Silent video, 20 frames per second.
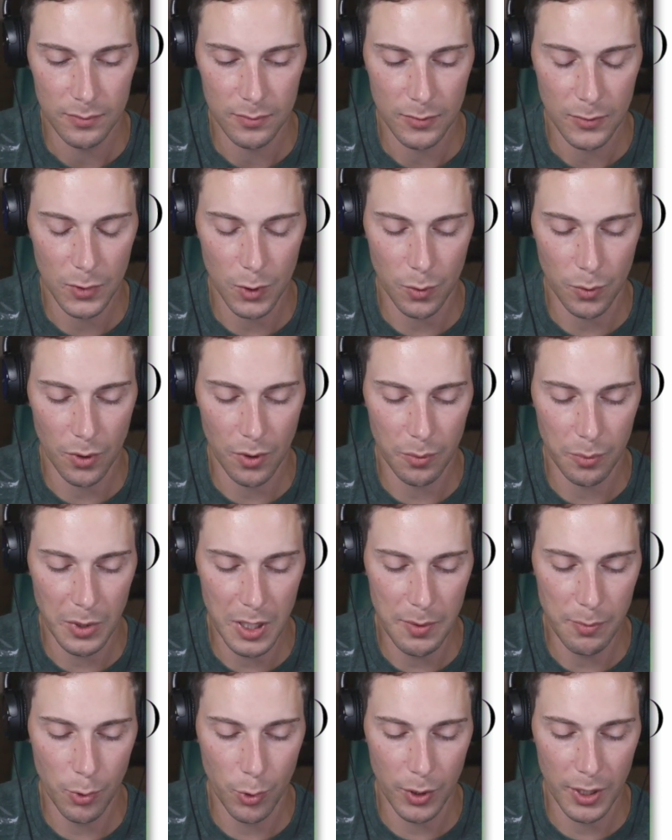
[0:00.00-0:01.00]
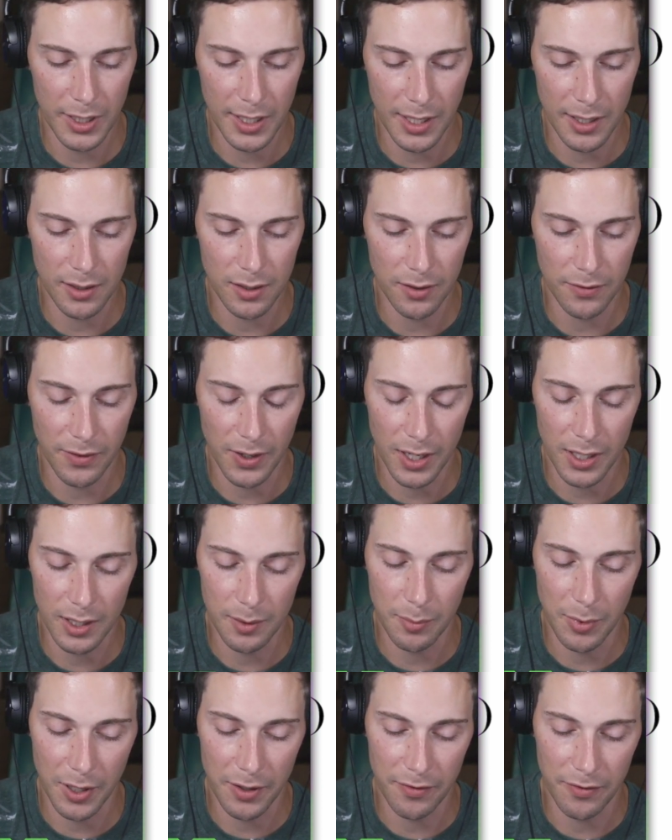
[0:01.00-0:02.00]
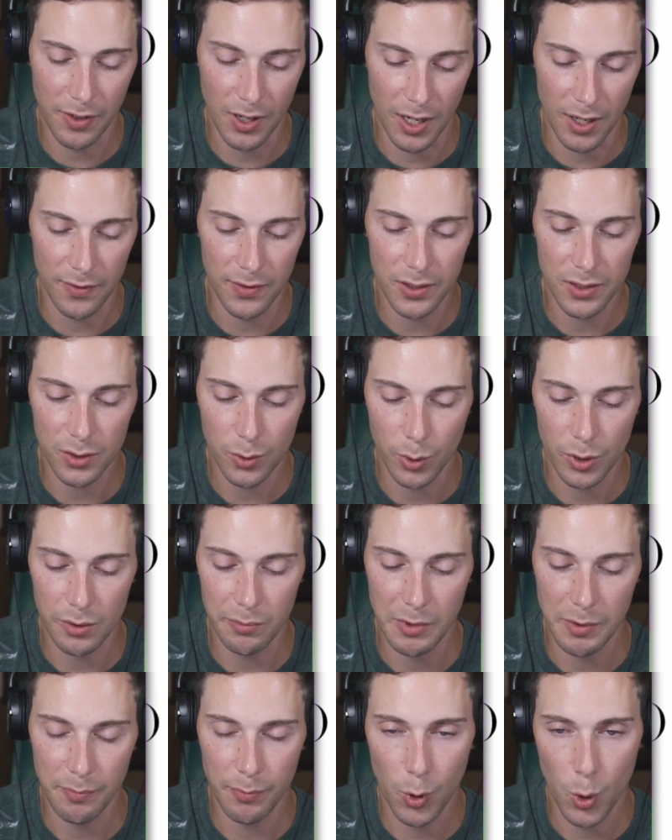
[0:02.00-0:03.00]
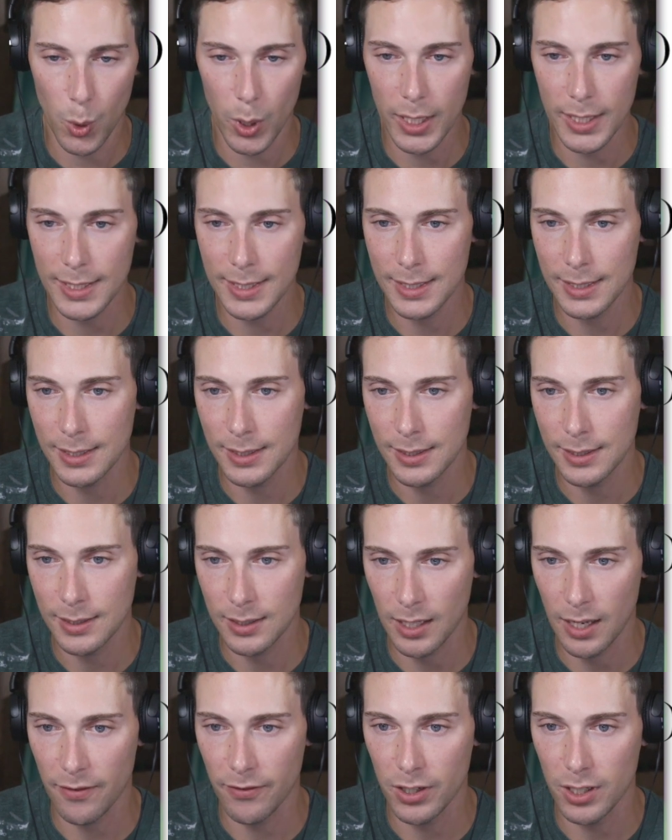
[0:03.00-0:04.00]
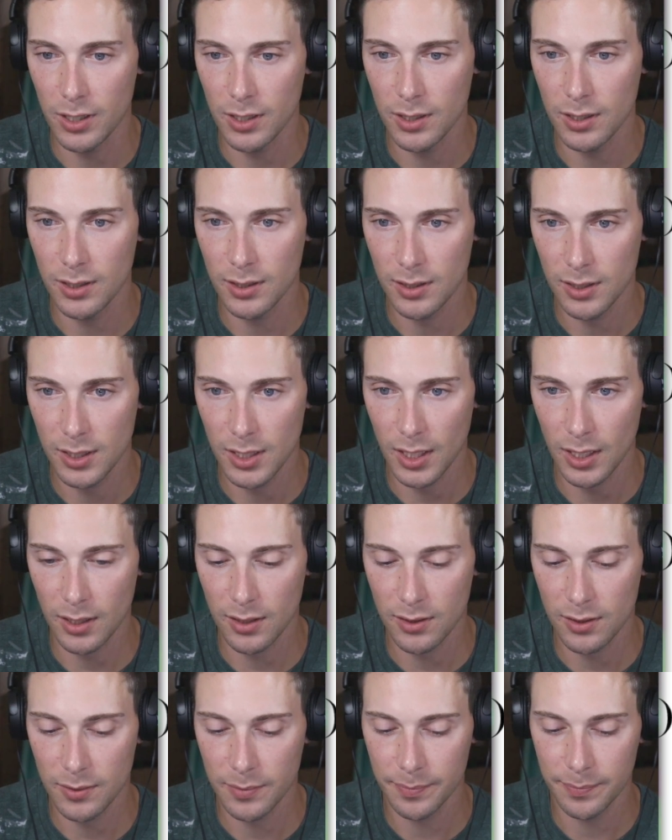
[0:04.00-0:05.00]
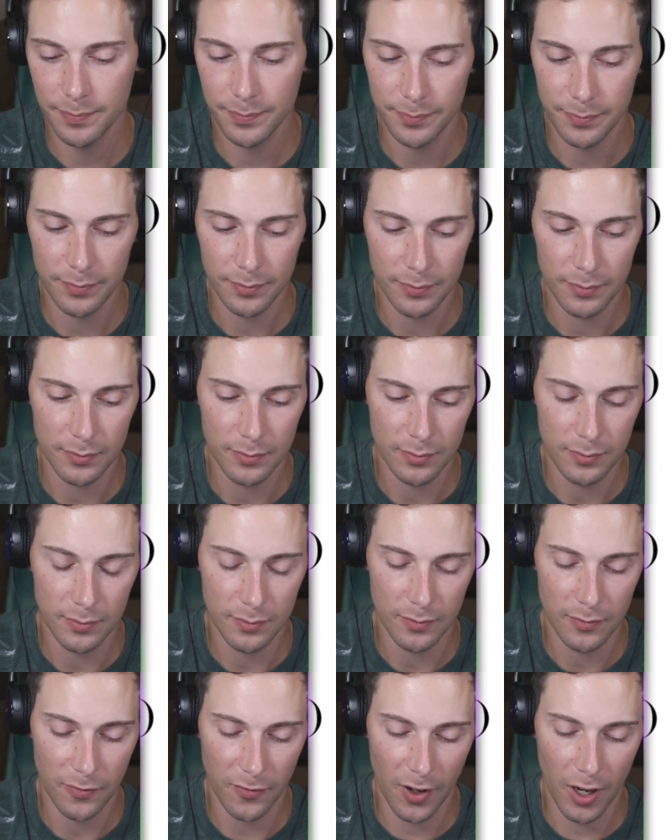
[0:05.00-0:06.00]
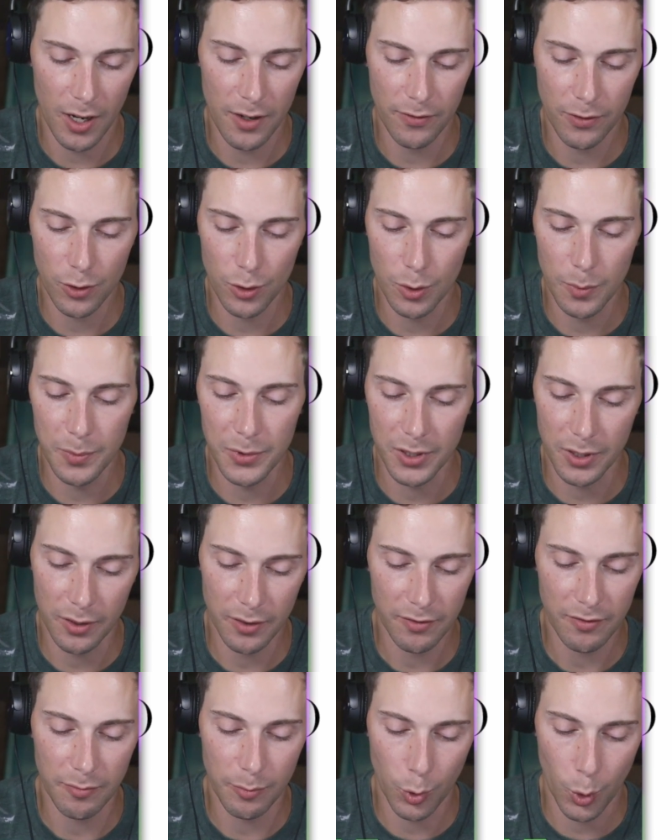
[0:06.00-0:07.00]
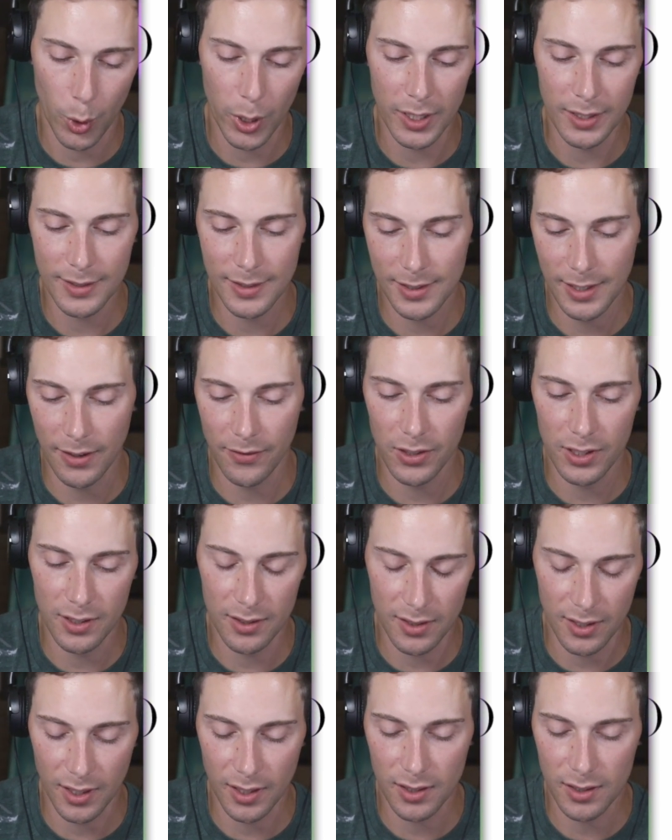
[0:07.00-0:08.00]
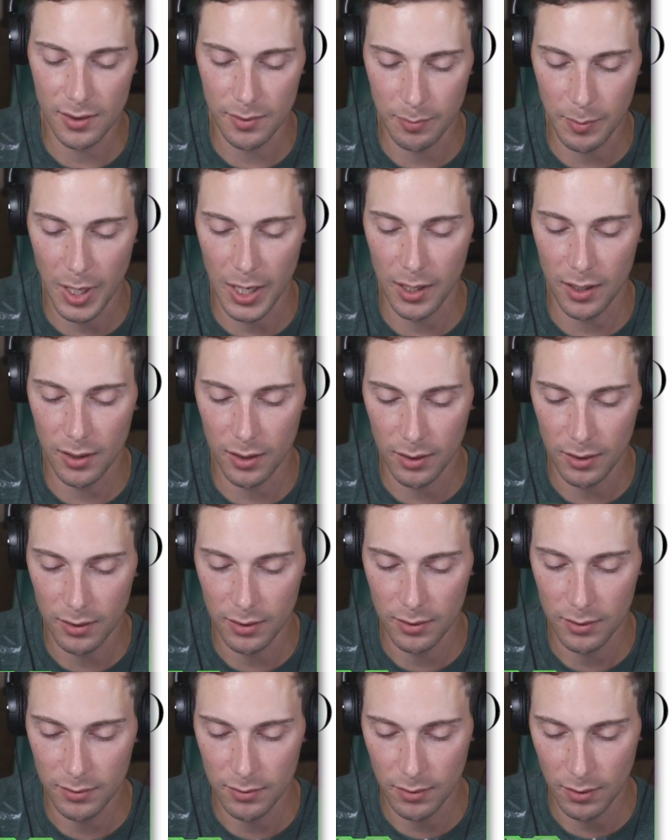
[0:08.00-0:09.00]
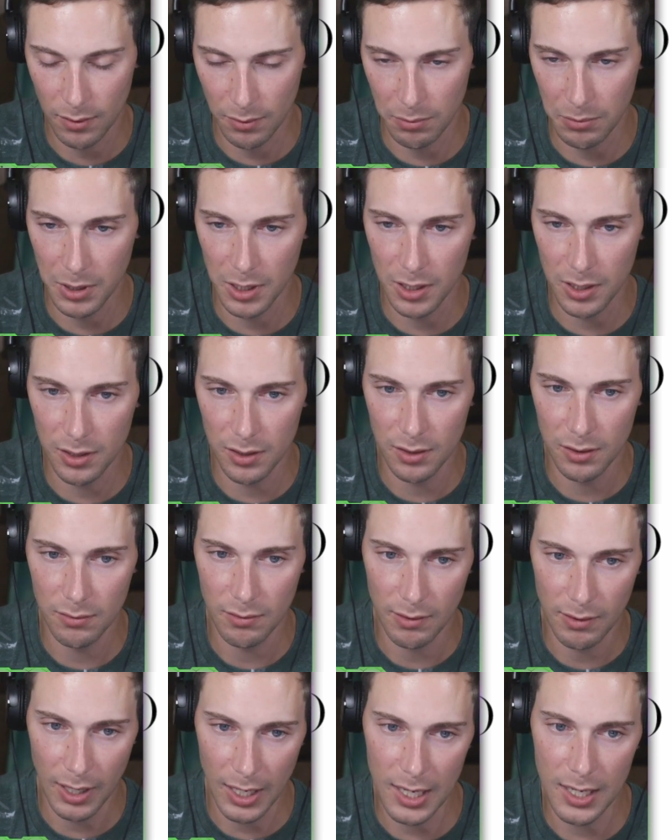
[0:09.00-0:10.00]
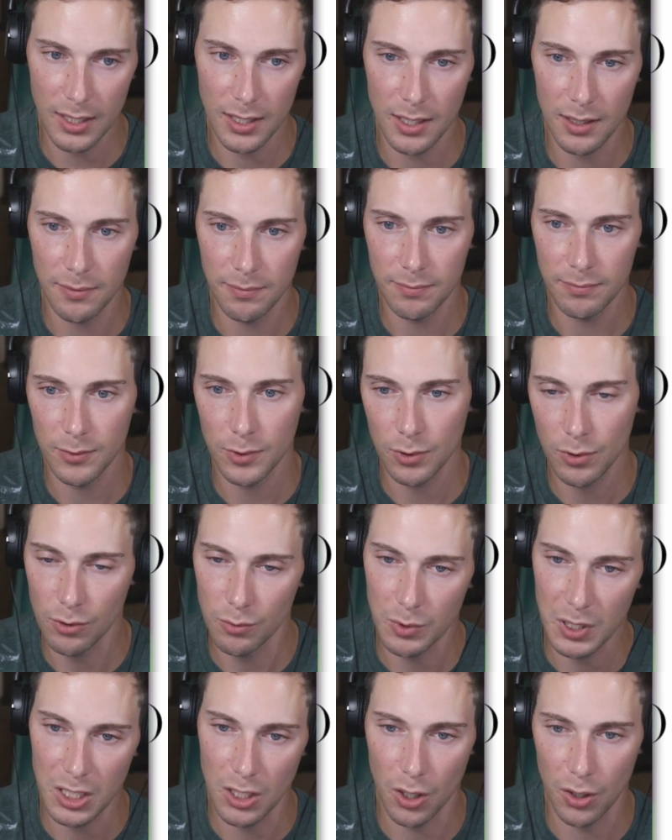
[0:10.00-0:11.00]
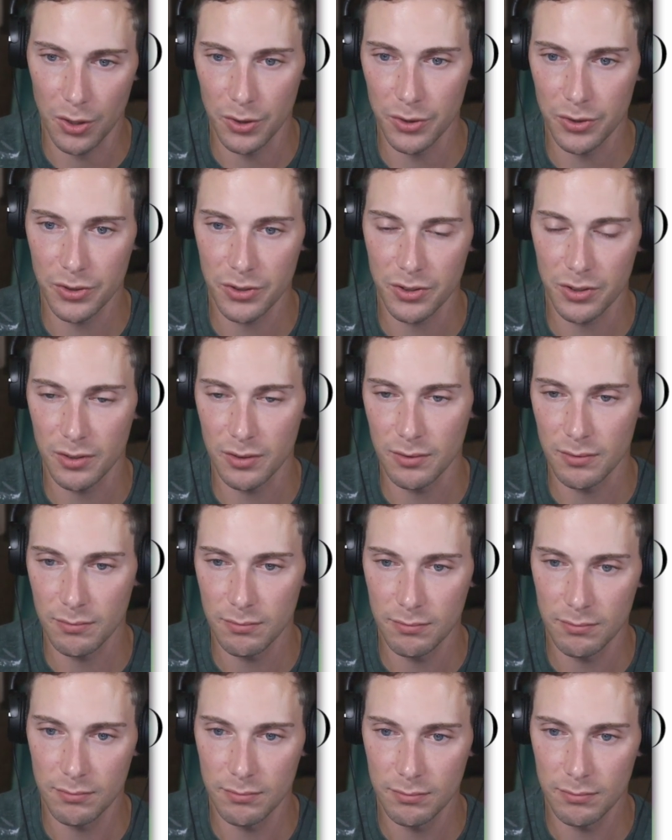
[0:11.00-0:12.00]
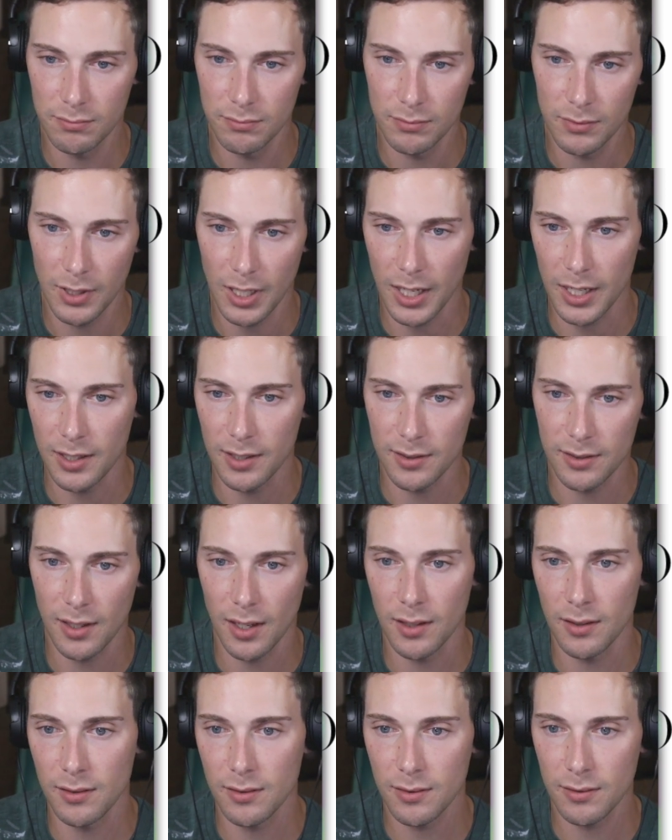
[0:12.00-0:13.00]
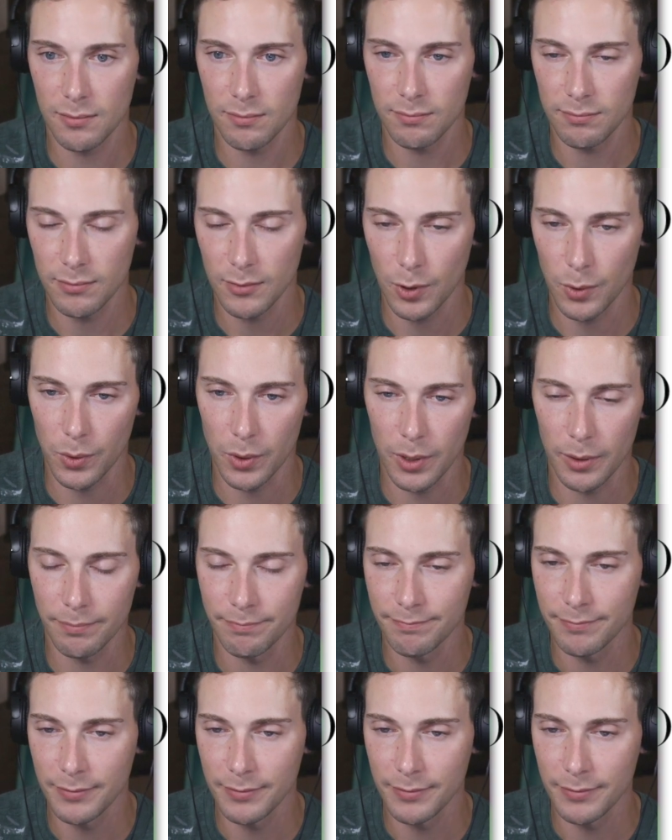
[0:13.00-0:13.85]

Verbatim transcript: So 3.8 divided by five is going to be 0.76. Five groups of 0.76 make 380, $3.80, or